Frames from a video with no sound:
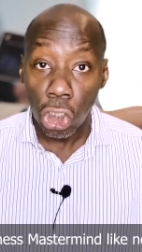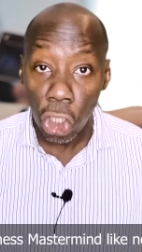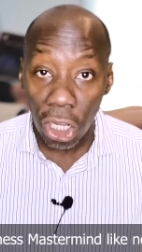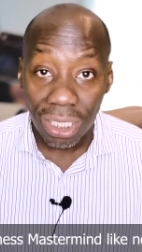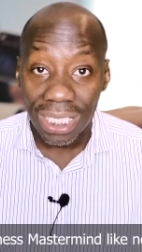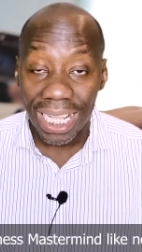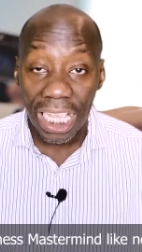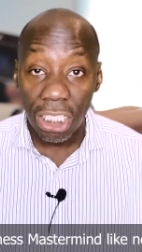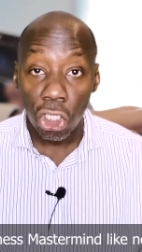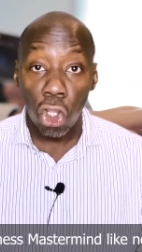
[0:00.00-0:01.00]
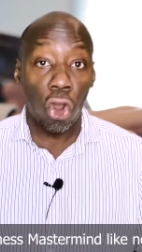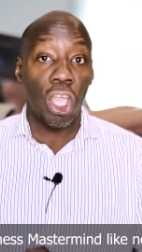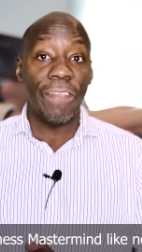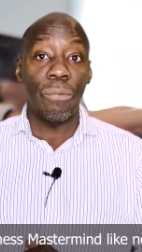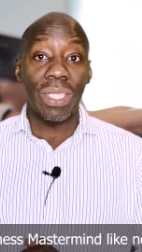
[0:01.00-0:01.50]
30 days
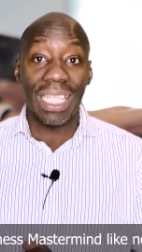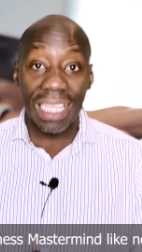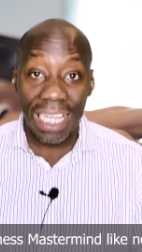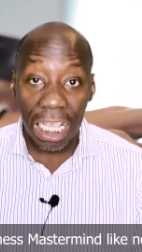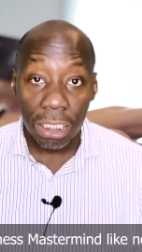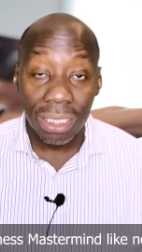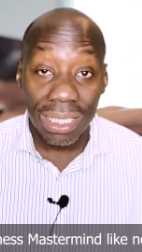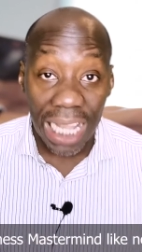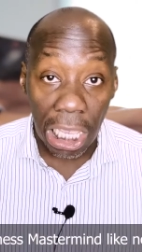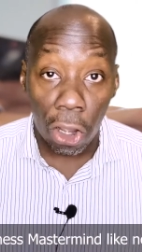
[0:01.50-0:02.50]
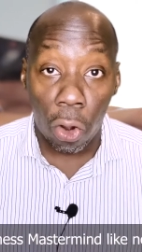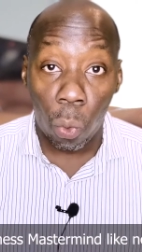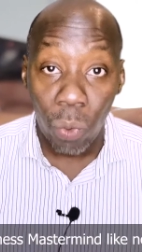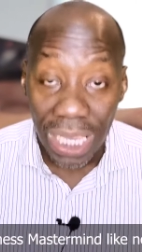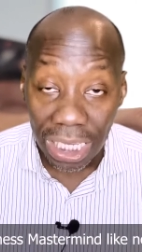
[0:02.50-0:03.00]
or even within the next day or
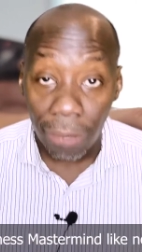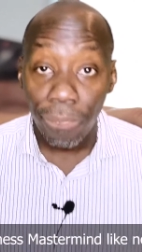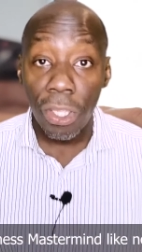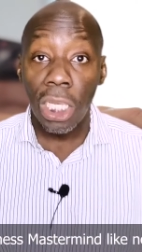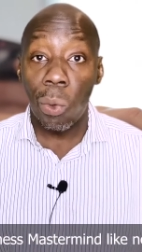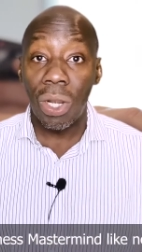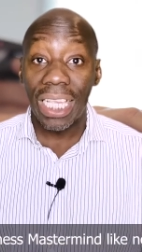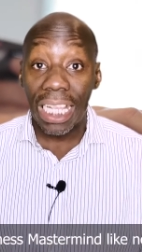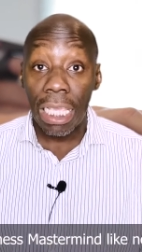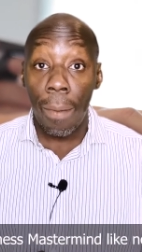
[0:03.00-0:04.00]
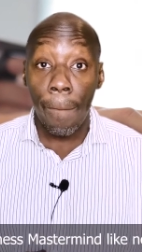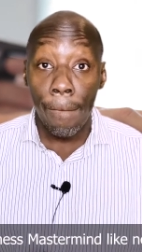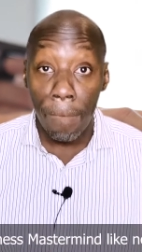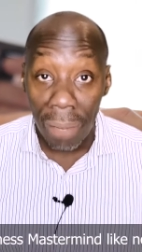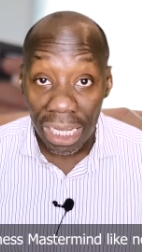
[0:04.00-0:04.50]
week. They want to get
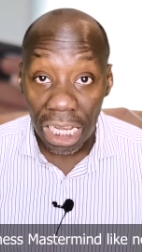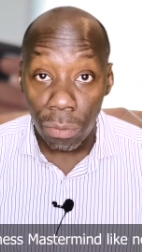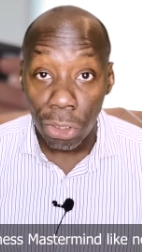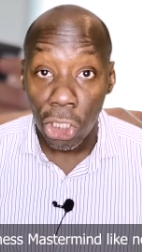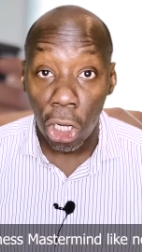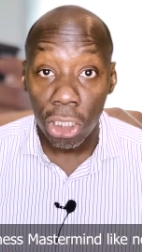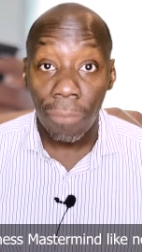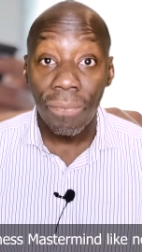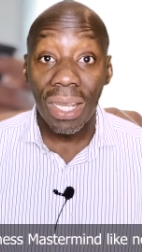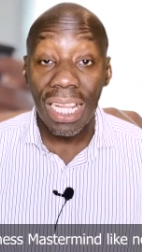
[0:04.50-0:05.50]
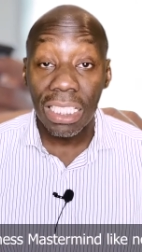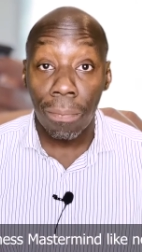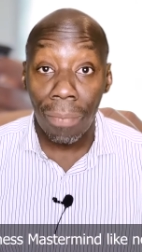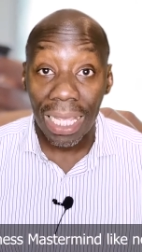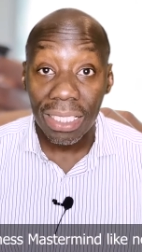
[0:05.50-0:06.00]
immediate results. This
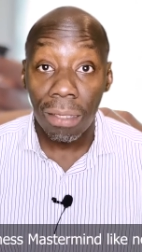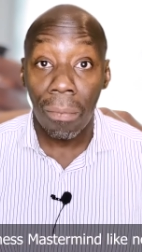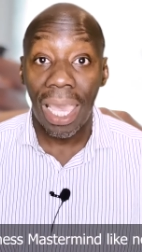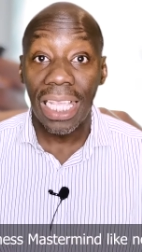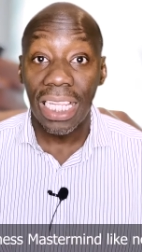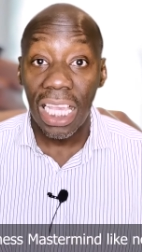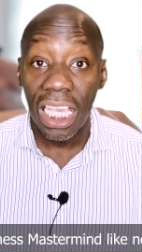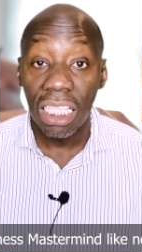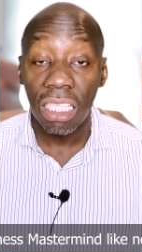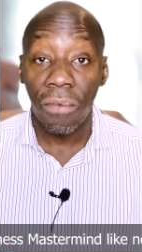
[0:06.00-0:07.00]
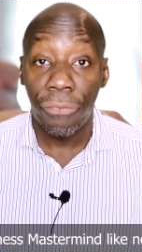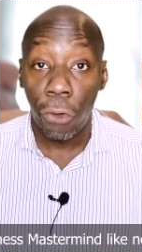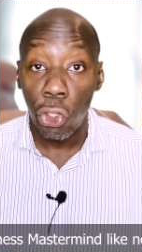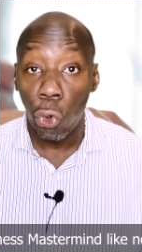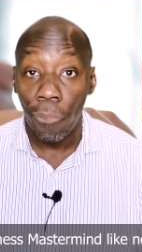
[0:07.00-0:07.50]
mastermind is
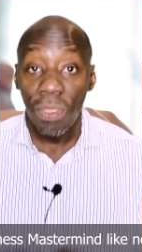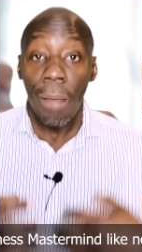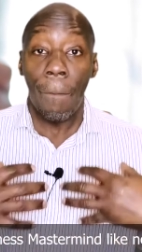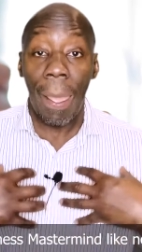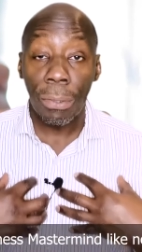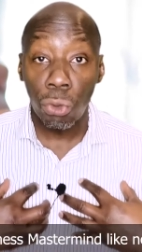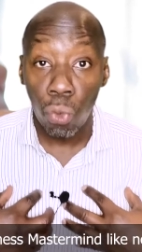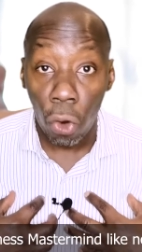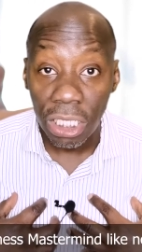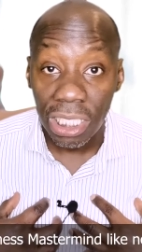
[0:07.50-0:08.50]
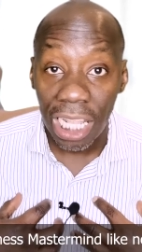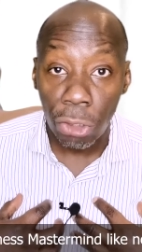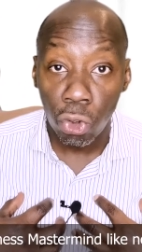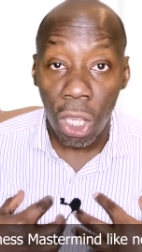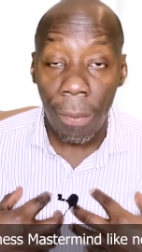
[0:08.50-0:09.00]
for you. My name is Royston
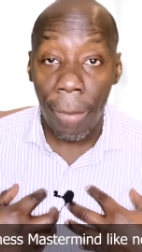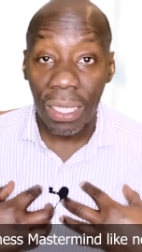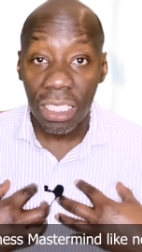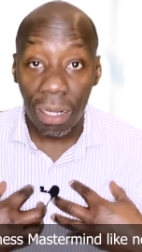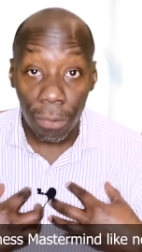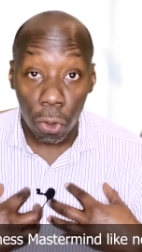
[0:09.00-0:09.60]
Andrew Cumberbatch, and I'm